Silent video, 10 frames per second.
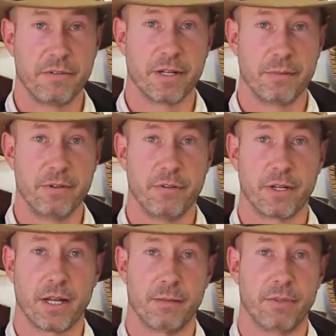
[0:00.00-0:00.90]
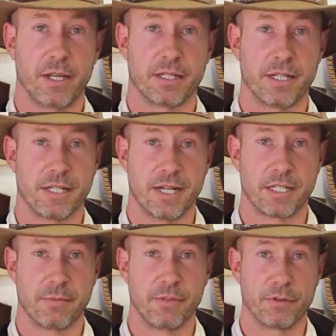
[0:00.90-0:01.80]
it can be very complex. It's not
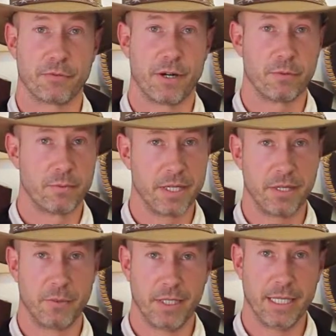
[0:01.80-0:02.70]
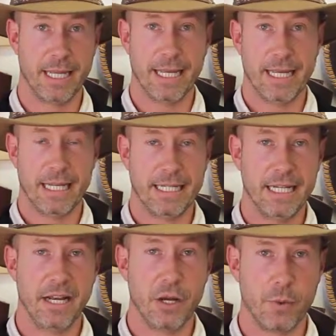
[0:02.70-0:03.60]
something for everybody. You really need
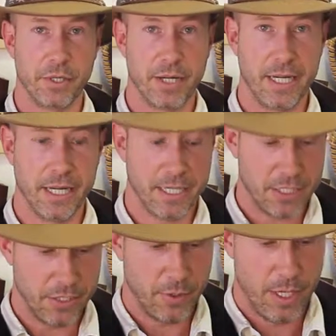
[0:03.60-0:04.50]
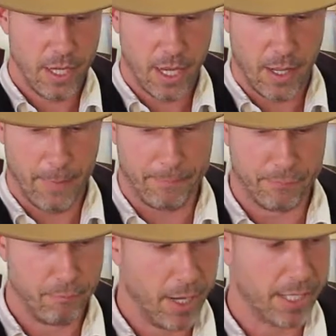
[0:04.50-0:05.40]
to know what you're getting into.
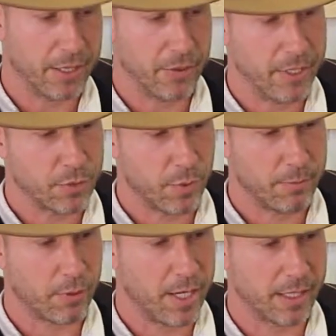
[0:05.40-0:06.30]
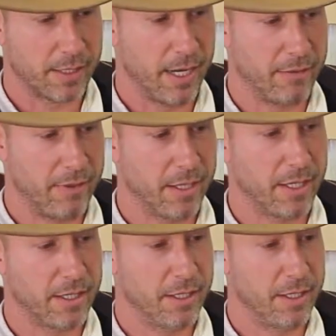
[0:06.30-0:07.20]
But there is one product that I think
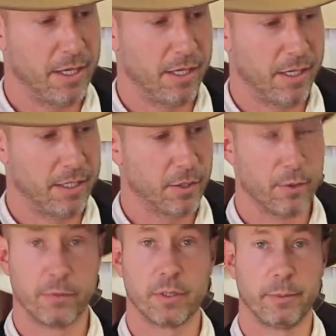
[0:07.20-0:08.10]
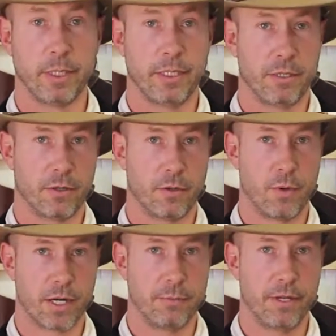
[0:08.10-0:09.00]
I could unequivocally
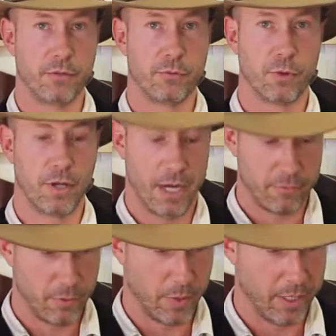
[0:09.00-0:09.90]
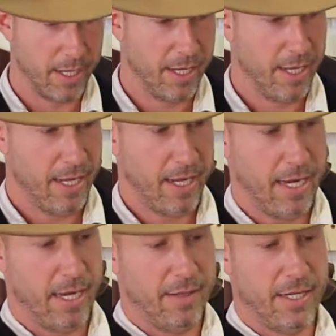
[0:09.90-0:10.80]
recommend for everyone,
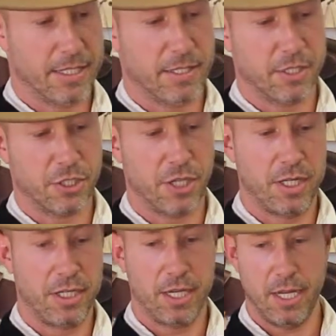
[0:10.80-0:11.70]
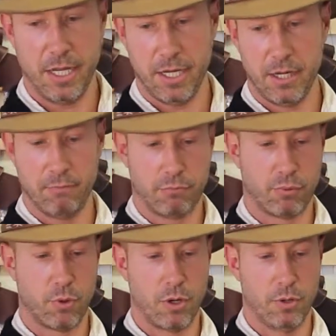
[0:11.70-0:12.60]
and that's the Sun King
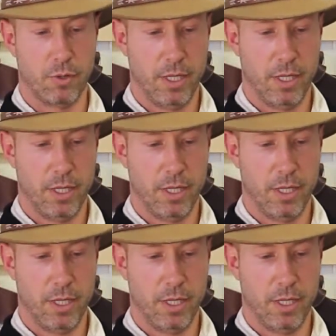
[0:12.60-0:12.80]
Pro.